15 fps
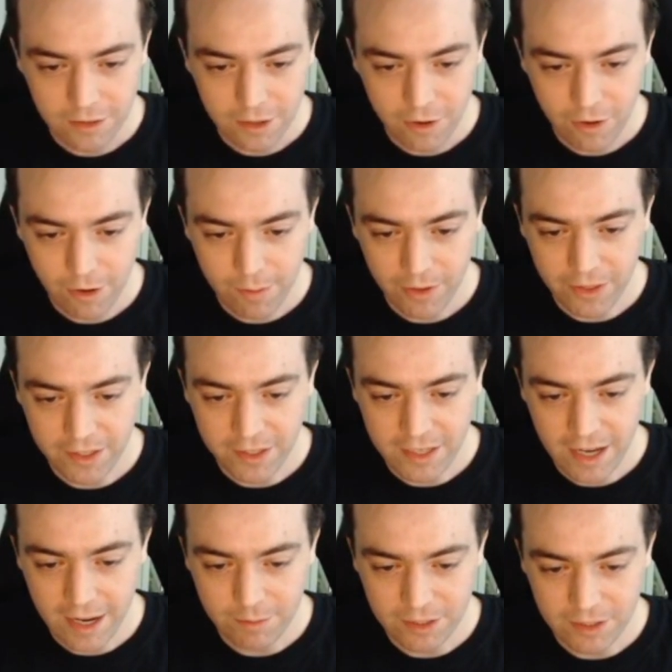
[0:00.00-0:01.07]
note about the
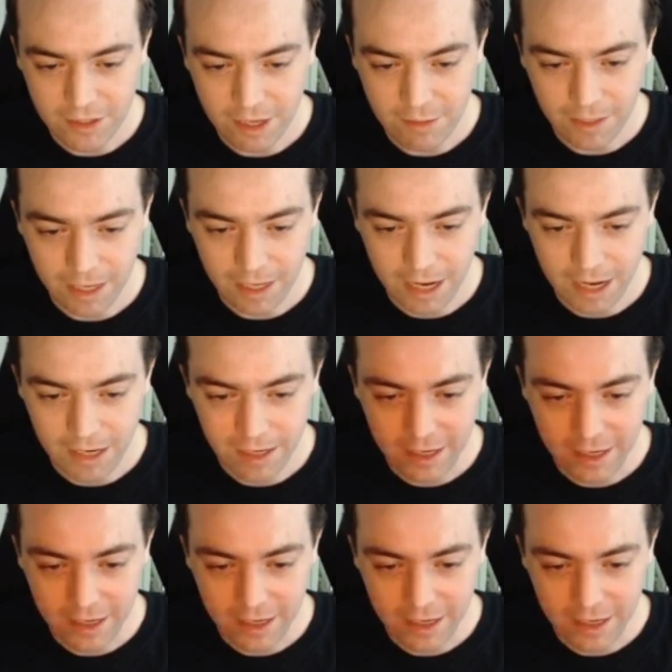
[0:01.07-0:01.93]
time stop mechanic.